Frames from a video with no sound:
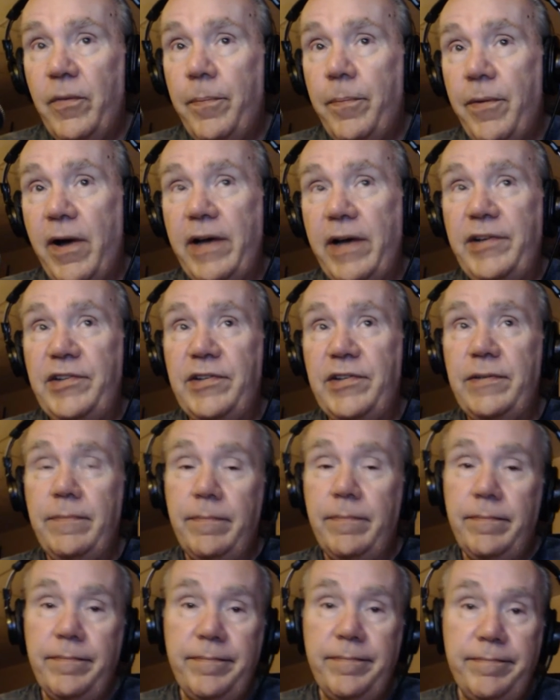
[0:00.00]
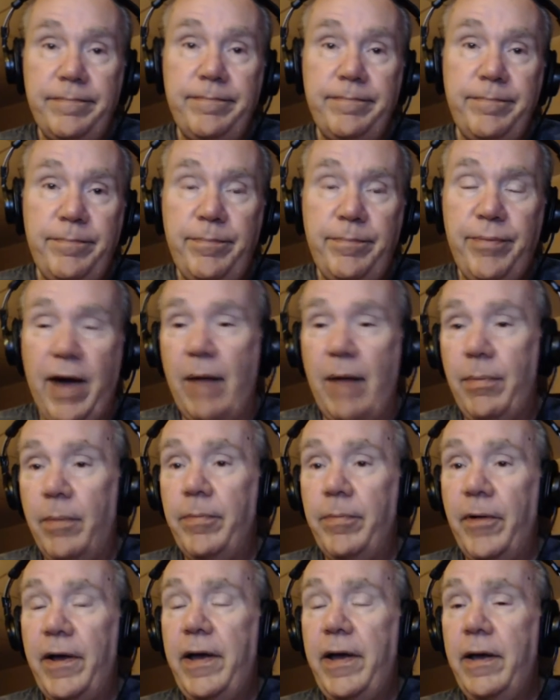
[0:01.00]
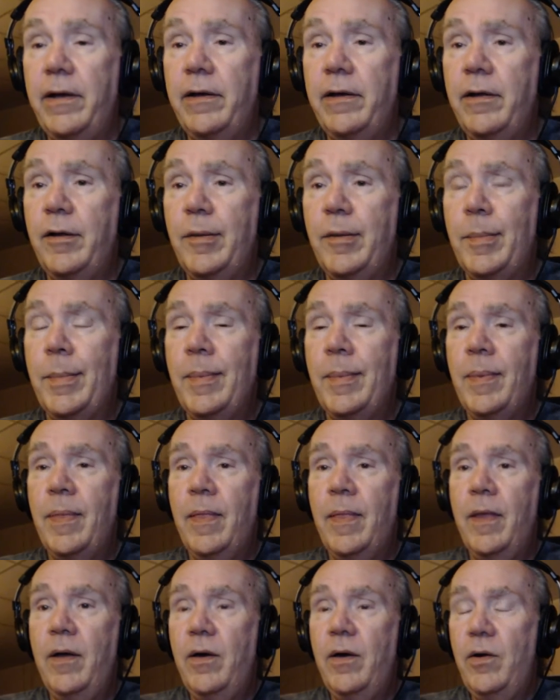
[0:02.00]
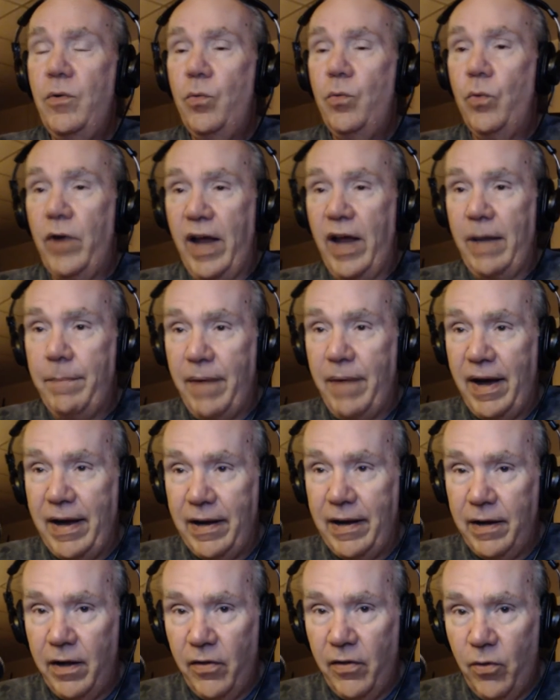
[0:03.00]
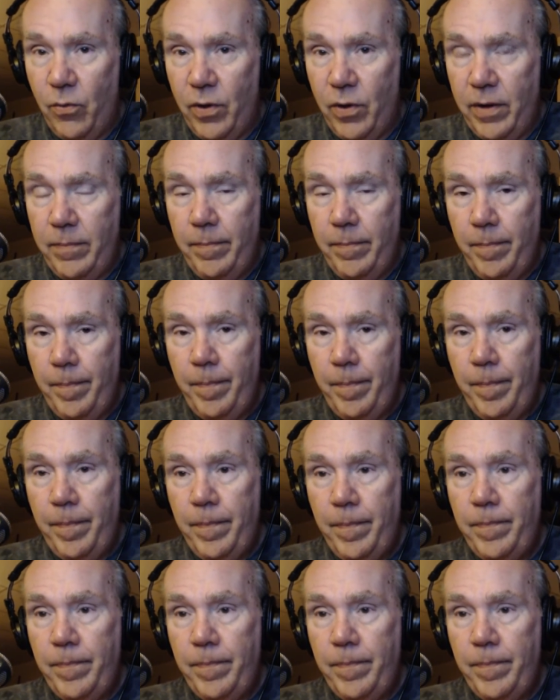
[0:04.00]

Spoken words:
For the price? Probably. Would I buy another one?